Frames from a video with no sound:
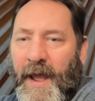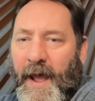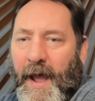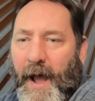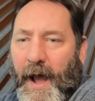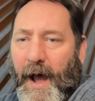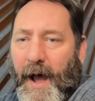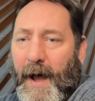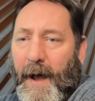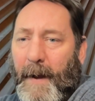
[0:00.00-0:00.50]

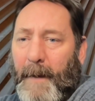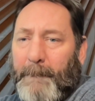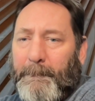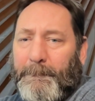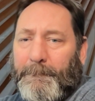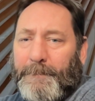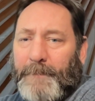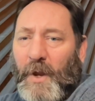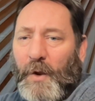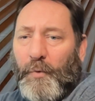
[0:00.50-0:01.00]
We're
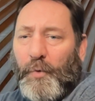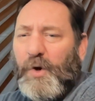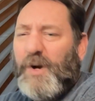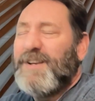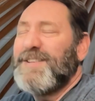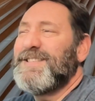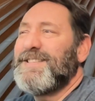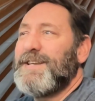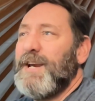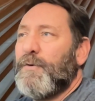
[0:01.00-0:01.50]
going
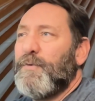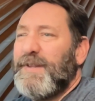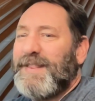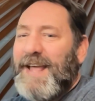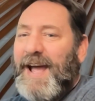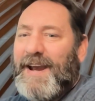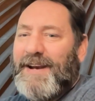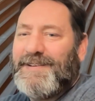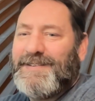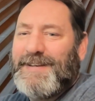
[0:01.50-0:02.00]
to stick with
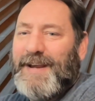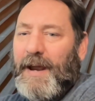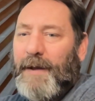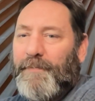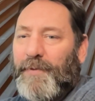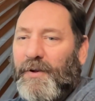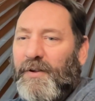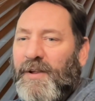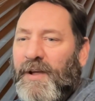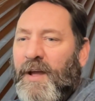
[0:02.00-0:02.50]
that
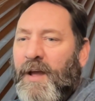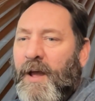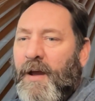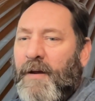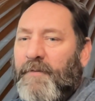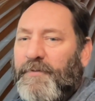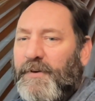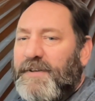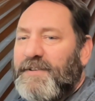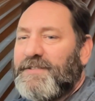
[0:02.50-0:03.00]
example
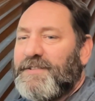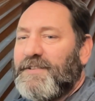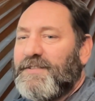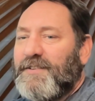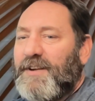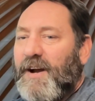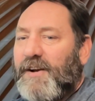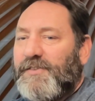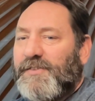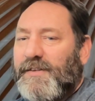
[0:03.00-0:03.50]
for this
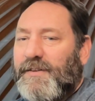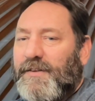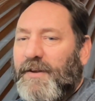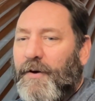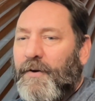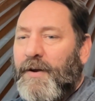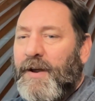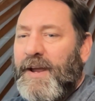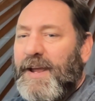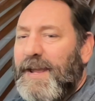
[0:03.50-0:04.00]
discussion,
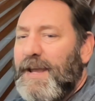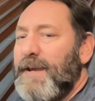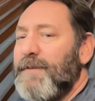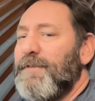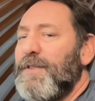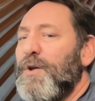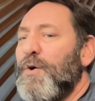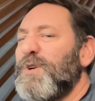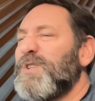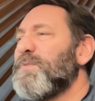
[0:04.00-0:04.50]
though,
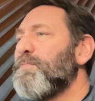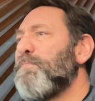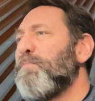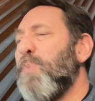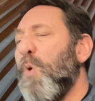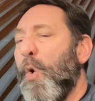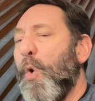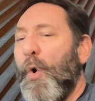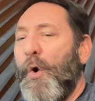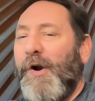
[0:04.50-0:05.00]
even though it's
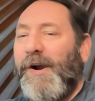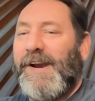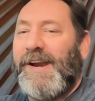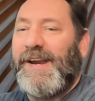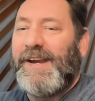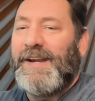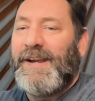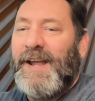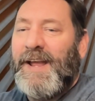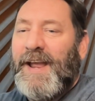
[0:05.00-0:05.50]

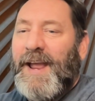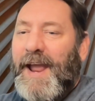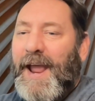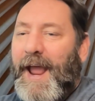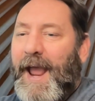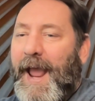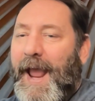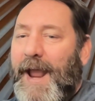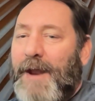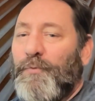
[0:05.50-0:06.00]
boring
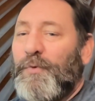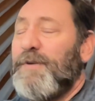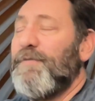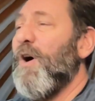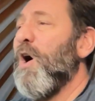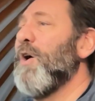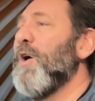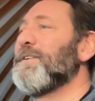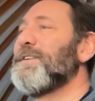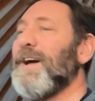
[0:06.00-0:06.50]
and we've
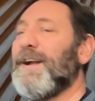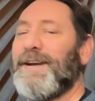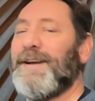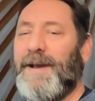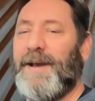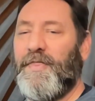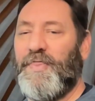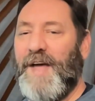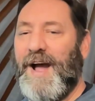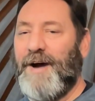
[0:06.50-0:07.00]
all done it
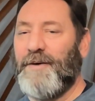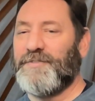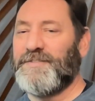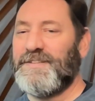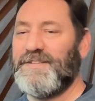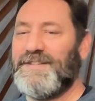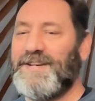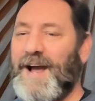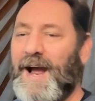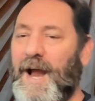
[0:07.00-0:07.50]

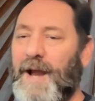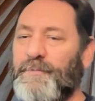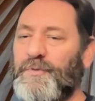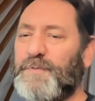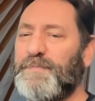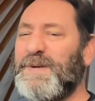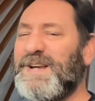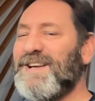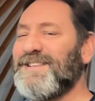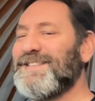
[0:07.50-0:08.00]
1,000 times,
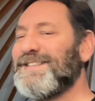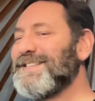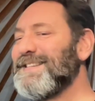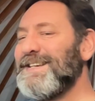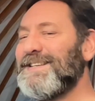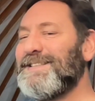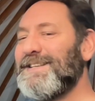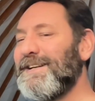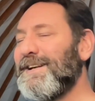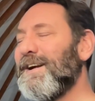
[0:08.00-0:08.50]
because it's
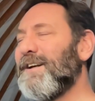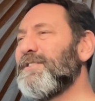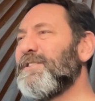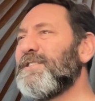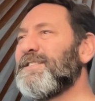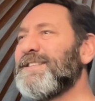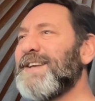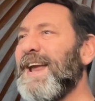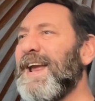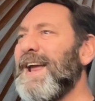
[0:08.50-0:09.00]
easy to
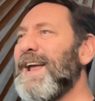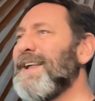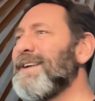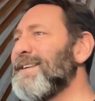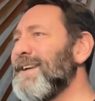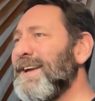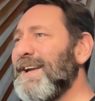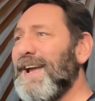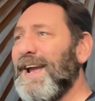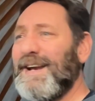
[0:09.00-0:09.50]

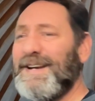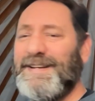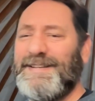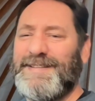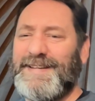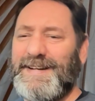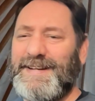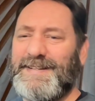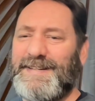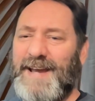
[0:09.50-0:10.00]
understand and
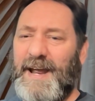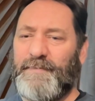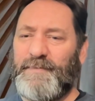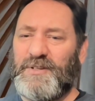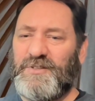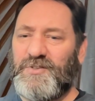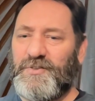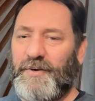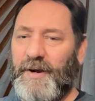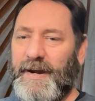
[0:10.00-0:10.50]
easy to
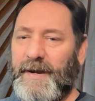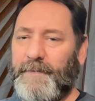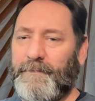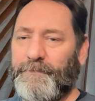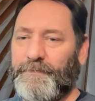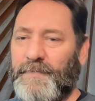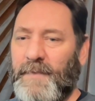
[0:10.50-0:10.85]
demonstrate.